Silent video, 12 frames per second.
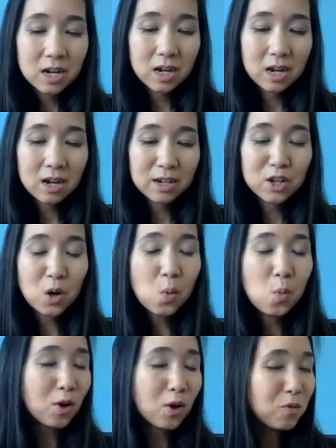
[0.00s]

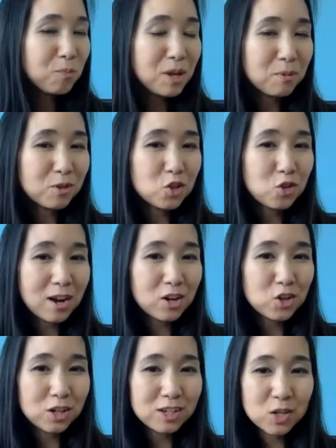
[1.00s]
what are people's
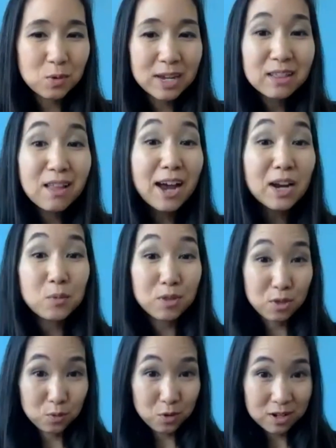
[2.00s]
strategies? So in line with
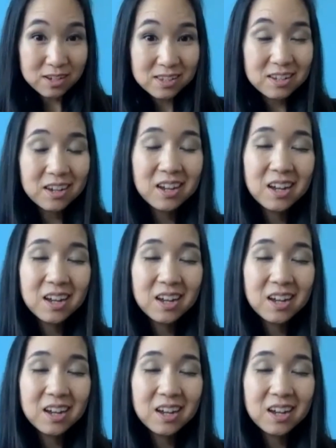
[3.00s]
the risk,